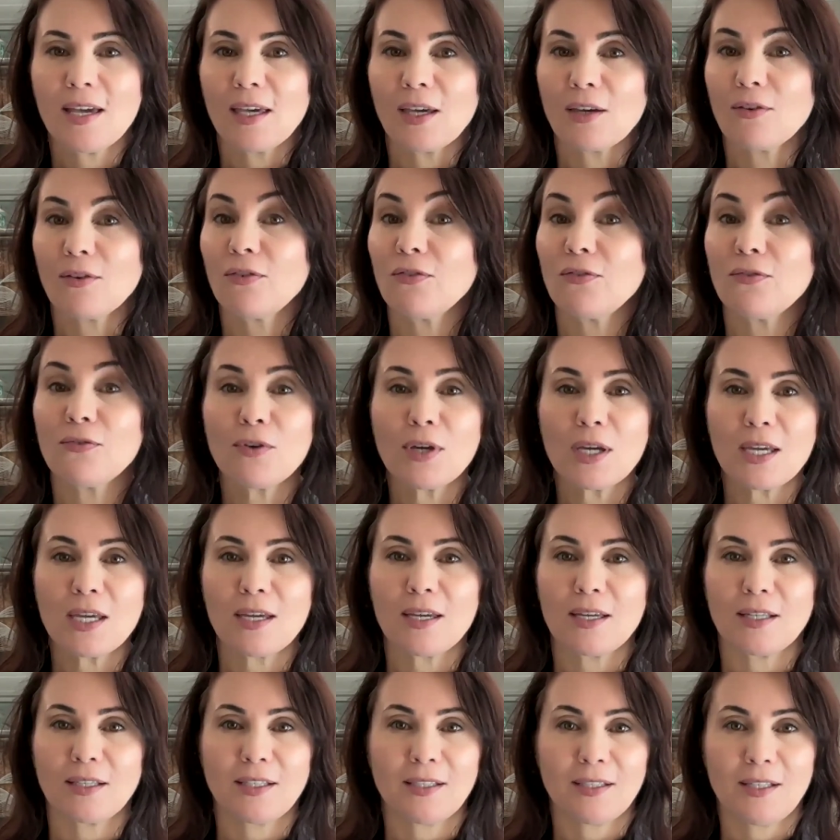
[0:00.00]
If
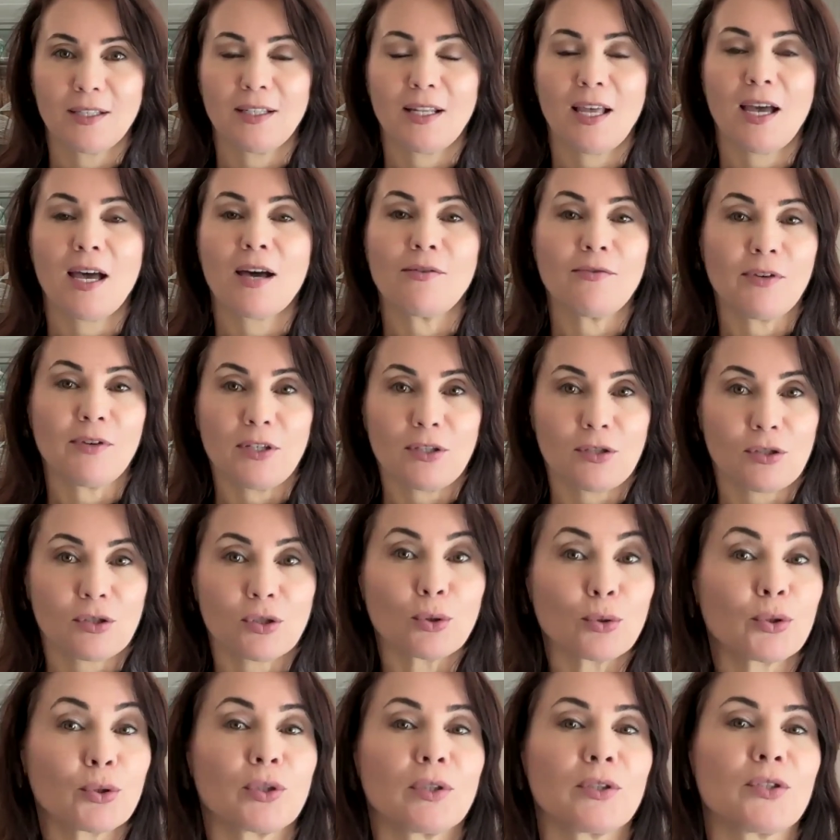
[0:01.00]
we didn't have a
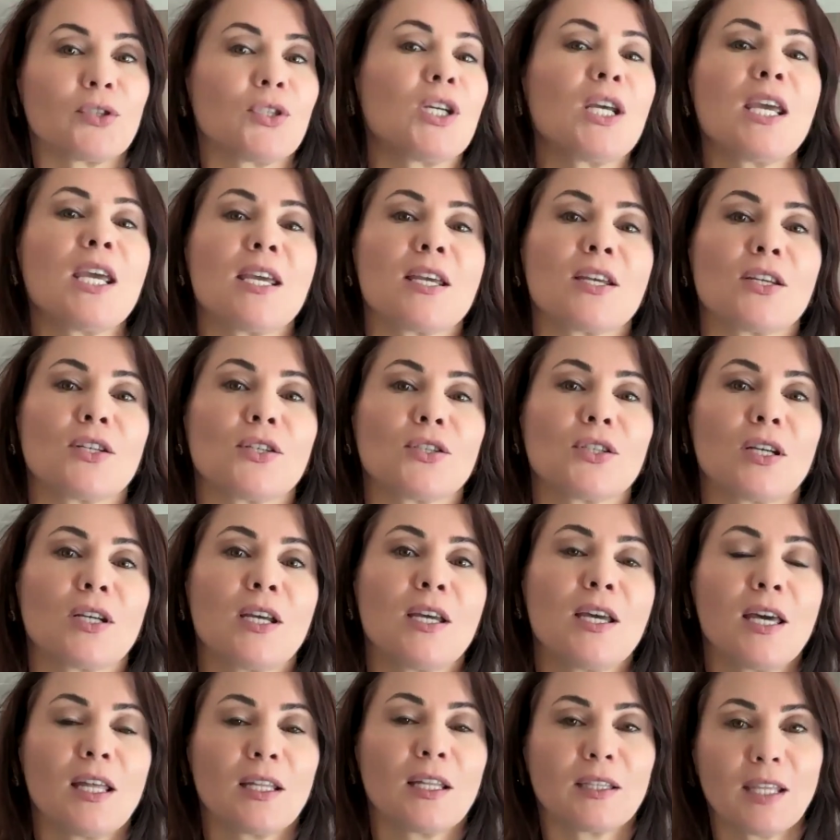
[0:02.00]
social change,
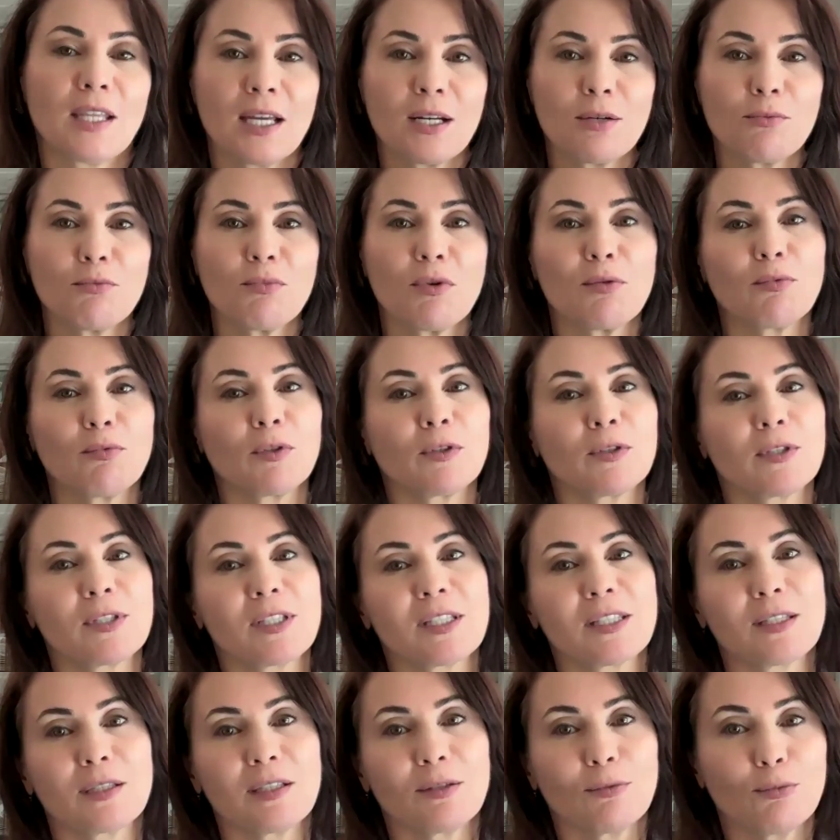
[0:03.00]
then we
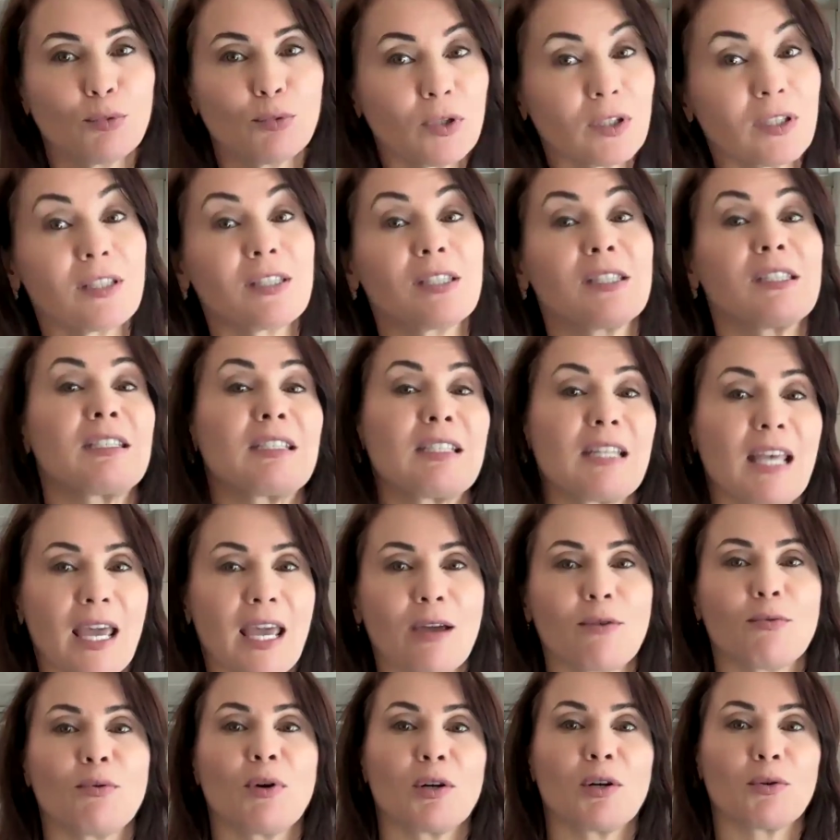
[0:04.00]
would
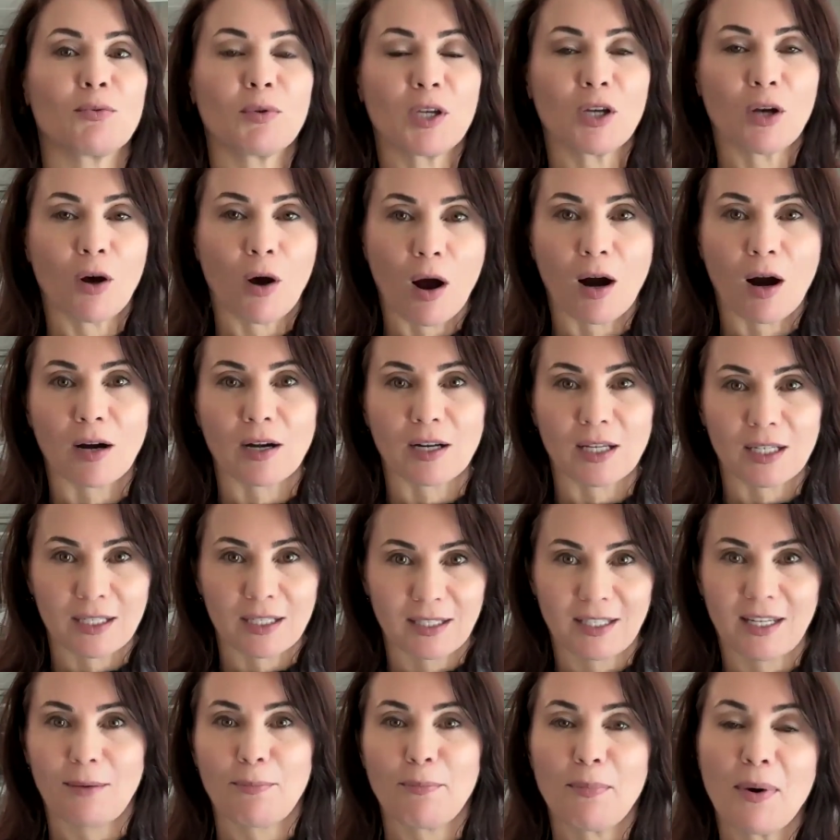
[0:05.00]
stay where we are
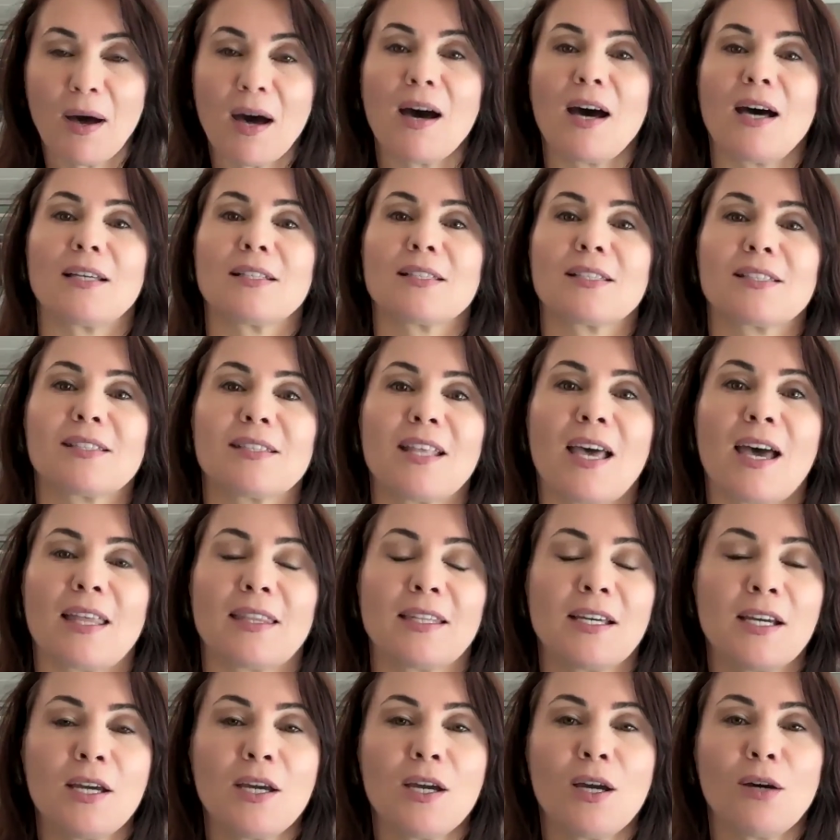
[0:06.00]
in the past,
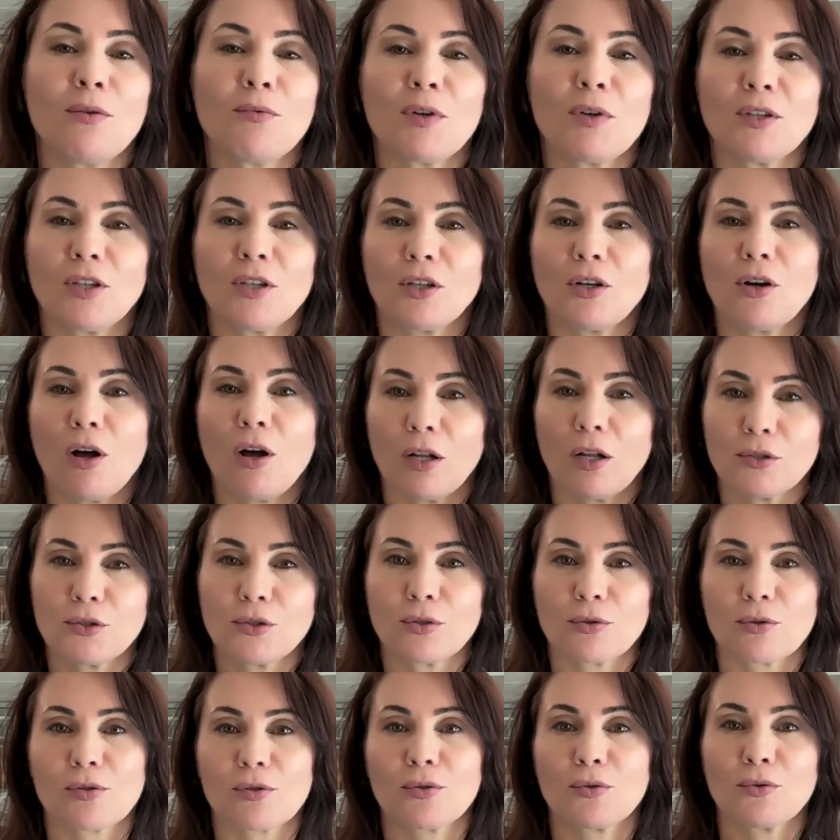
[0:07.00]
that when the
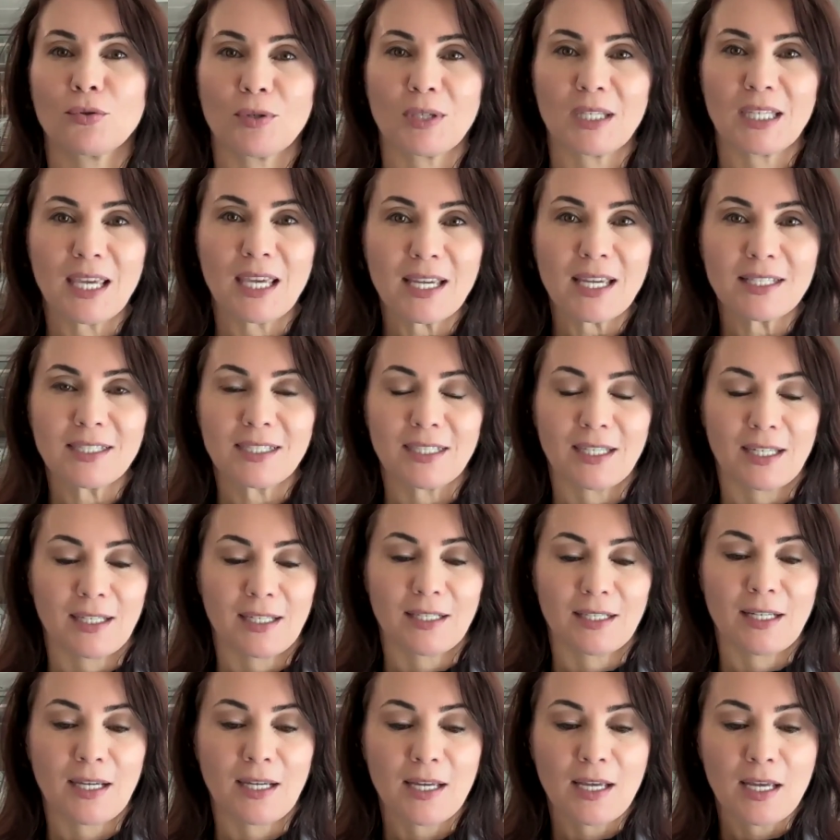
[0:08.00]
culture is
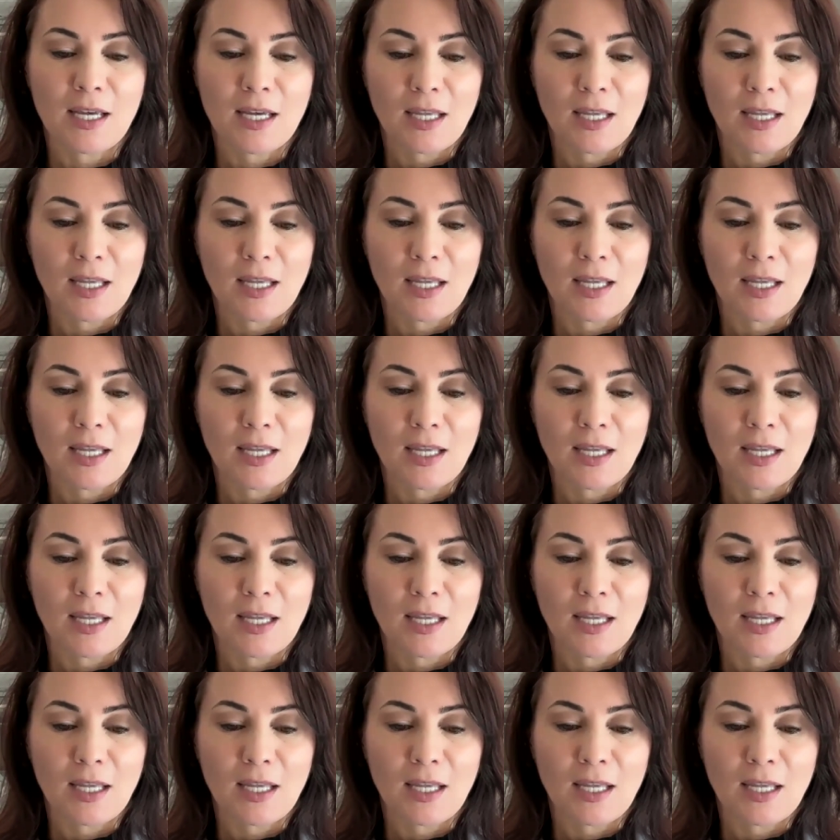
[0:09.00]
created,